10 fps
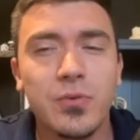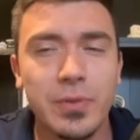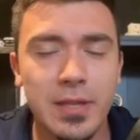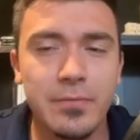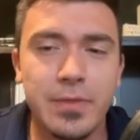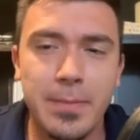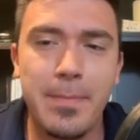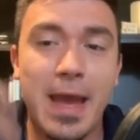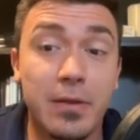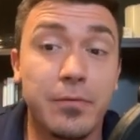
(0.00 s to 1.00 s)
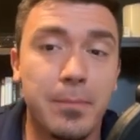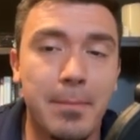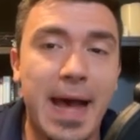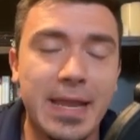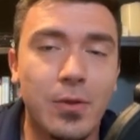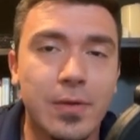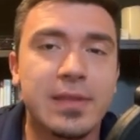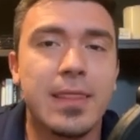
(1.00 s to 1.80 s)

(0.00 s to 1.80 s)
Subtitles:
So we're looking for the amount of miles